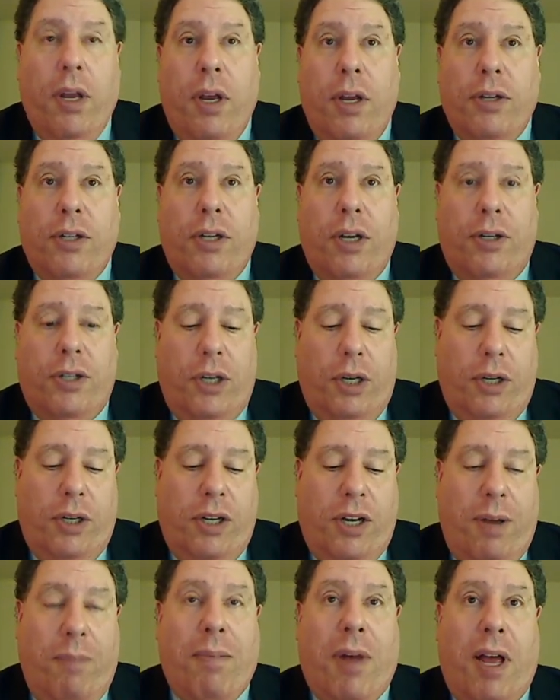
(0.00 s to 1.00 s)
such as
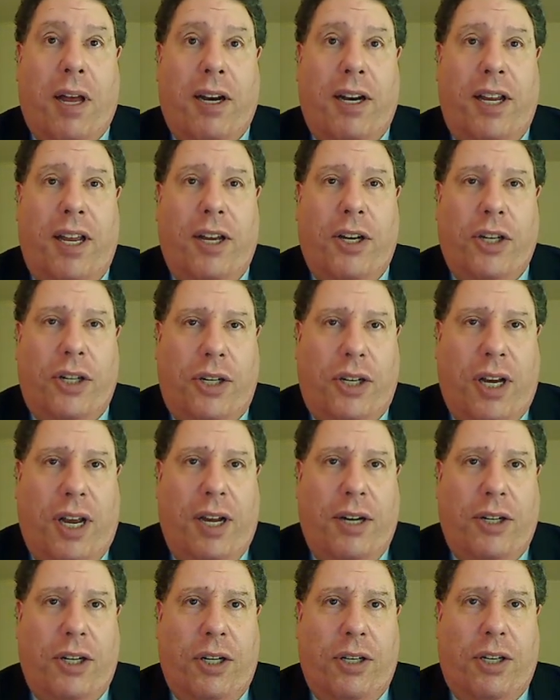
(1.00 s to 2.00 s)
commodity
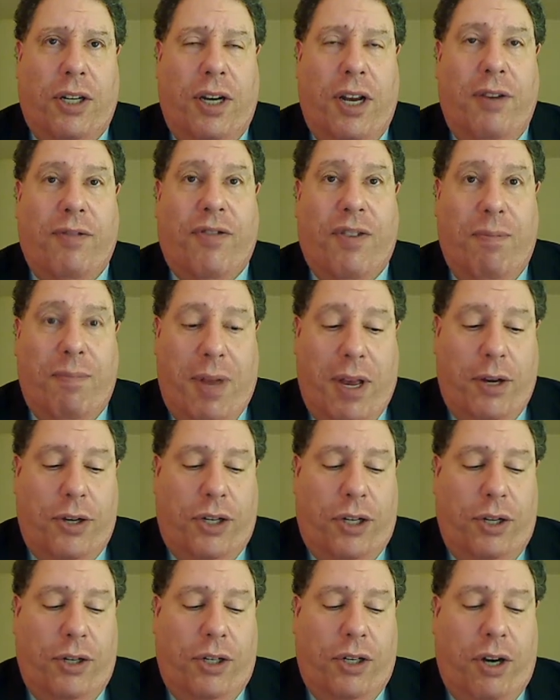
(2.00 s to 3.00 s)
exchanges and
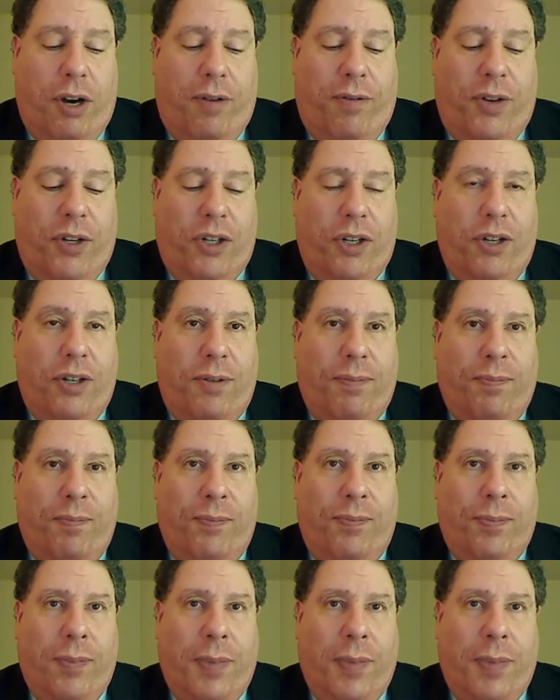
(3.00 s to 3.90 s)
information services.